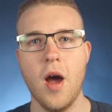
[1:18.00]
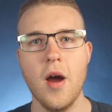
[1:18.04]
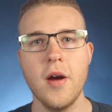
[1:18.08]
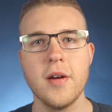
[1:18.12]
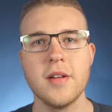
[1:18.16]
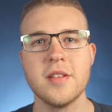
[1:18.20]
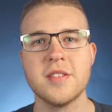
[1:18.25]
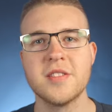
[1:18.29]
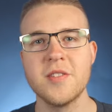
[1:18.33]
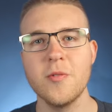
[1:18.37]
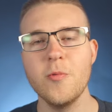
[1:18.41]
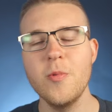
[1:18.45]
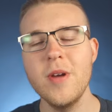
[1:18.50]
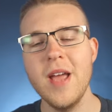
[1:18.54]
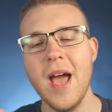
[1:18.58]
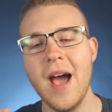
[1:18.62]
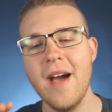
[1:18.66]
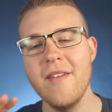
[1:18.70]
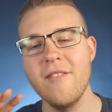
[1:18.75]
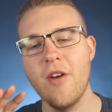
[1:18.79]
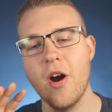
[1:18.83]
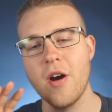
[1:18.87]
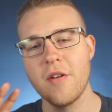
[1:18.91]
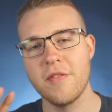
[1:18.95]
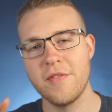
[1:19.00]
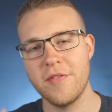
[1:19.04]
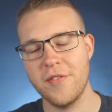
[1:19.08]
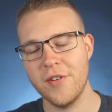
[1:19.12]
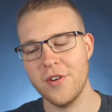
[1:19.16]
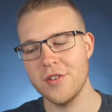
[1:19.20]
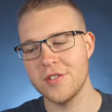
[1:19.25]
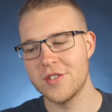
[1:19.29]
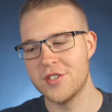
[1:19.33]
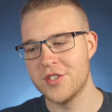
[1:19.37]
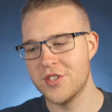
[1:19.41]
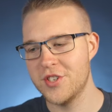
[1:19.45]
All right, so we have our
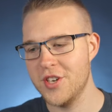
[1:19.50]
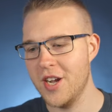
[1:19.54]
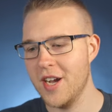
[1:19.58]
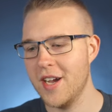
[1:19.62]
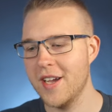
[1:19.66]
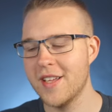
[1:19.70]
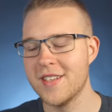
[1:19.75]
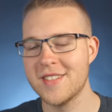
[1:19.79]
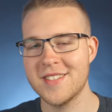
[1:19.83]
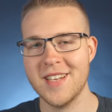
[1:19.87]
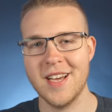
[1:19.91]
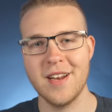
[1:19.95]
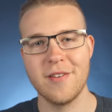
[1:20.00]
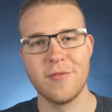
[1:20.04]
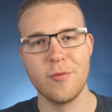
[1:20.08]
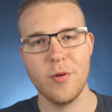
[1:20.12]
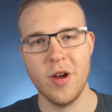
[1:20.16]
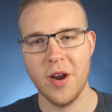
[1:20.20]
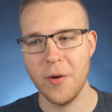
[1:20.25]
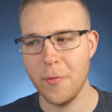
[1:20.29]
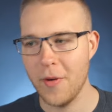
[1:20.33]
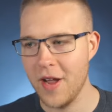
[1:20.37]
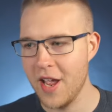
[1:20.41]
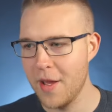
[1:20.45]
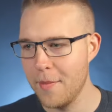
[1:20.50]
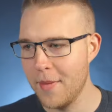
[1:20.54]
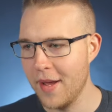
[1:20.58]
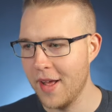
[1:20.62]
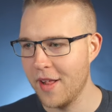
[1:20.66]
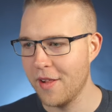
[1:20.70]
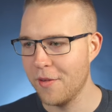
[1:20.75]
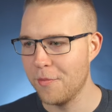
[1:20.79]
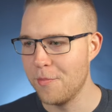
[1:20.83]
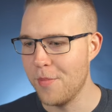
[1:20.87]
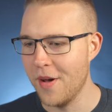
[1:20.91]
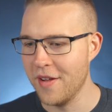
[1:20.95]
first shot inside of Runway
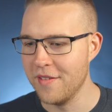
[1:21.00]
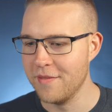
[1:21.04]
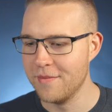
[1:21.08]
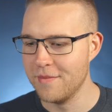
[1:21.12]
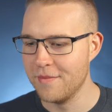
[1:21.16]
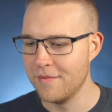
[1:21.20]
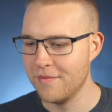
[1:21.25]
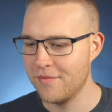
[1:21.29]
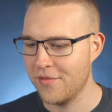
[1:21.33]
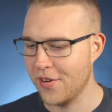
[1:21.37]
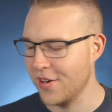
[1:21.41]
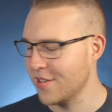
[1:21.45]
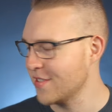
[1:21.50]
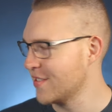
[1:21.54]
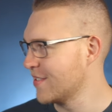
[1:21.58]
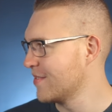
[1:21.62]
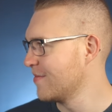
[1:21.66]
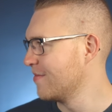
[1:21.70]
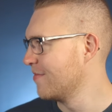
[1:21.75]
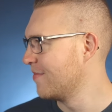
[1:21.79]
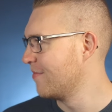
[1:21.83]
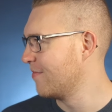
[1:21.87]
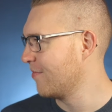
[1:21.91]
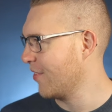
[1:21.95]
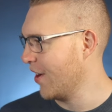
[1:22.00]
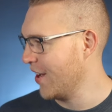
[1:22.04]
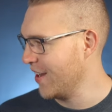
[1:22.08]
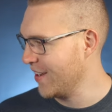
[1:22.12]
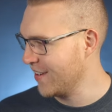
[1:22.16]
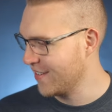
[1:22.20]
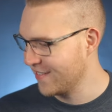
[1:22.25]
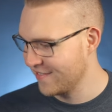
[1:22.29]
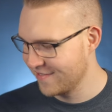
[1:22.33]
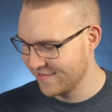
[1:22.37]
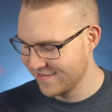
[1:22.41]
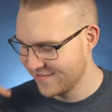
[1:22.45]
ML, but first,
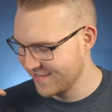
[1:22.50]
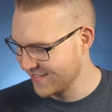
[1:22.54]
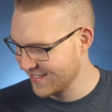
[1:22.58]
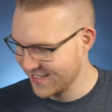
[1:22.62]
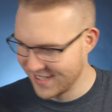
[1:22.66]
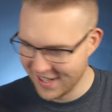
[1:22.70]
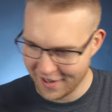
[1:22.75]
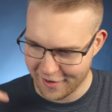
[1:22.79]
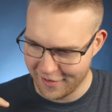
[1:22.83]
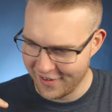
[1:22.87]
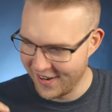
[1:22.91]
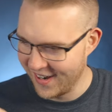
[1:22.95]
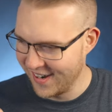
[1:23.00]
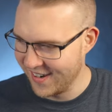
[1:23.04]
Freddie, get over